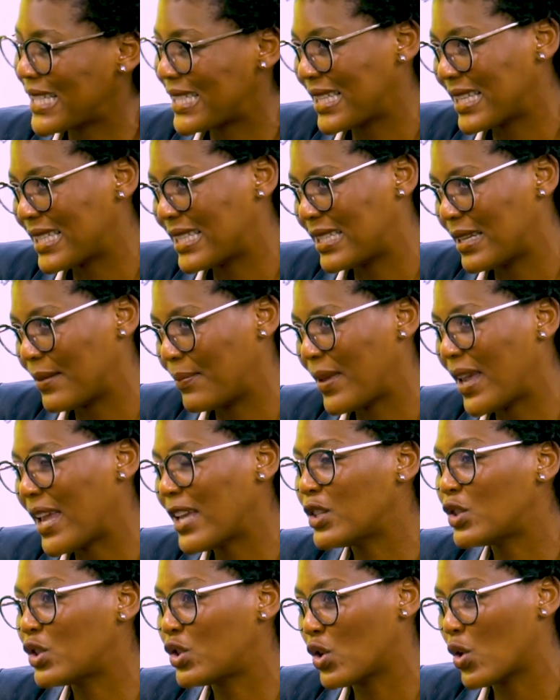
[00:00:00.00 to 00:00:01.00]
the system
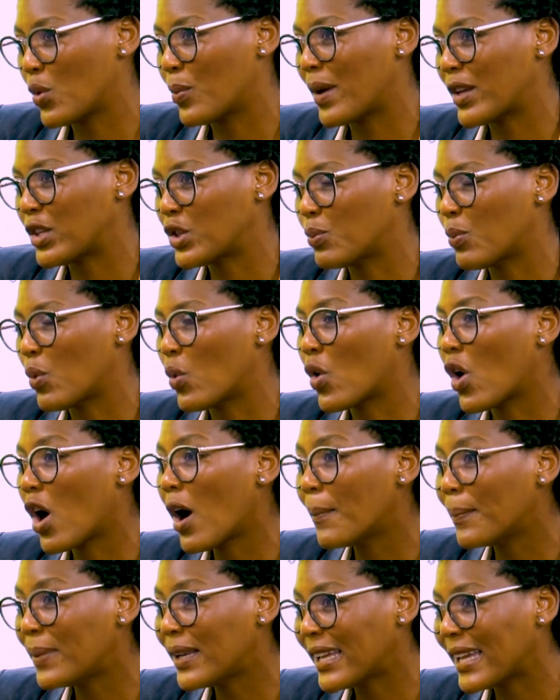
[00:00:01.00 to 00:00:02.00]
is so much more
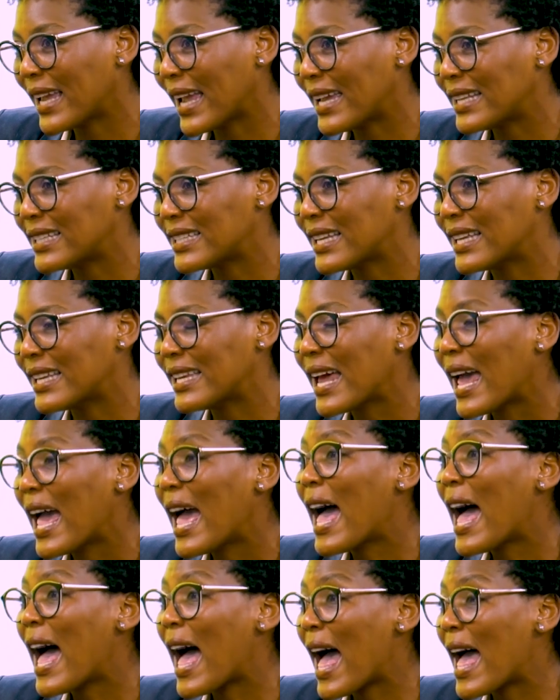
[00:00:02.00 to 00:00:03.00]
complicated
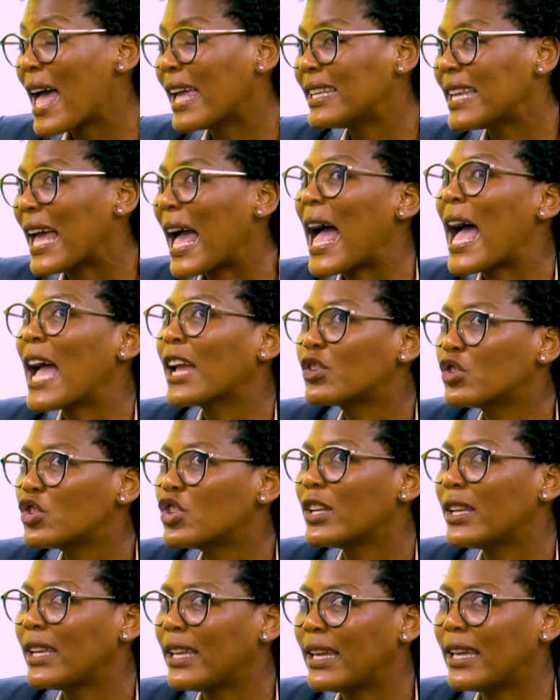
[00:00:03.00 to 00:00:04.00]
and
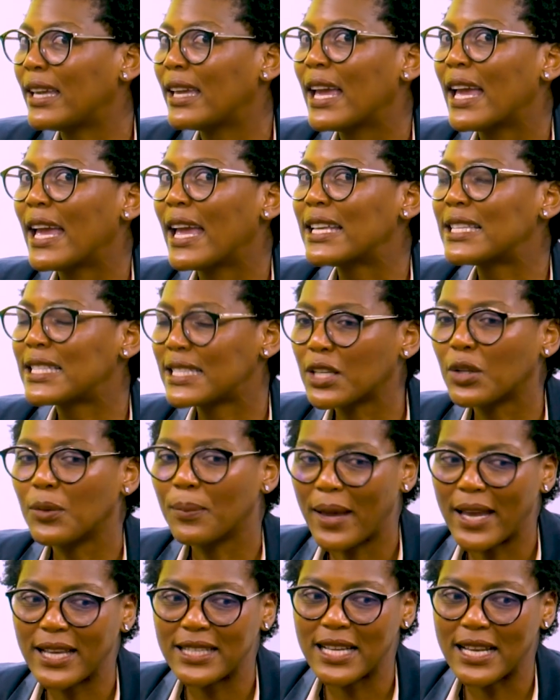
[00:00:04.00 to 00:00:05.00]
actually still
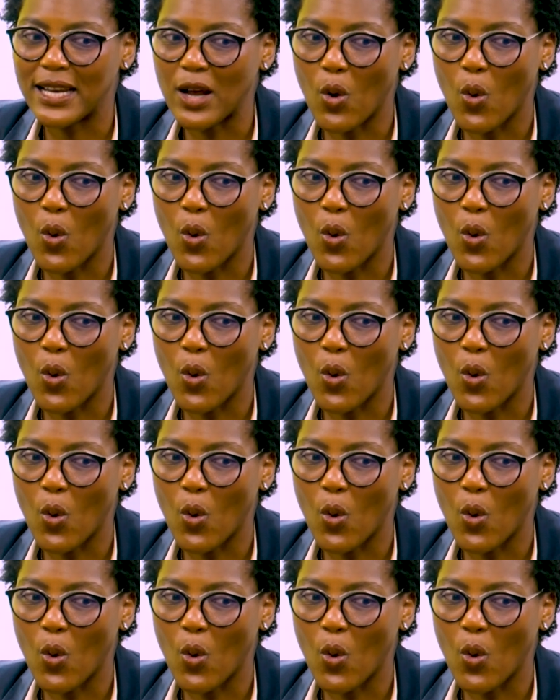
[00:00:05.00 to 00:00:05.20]
makes it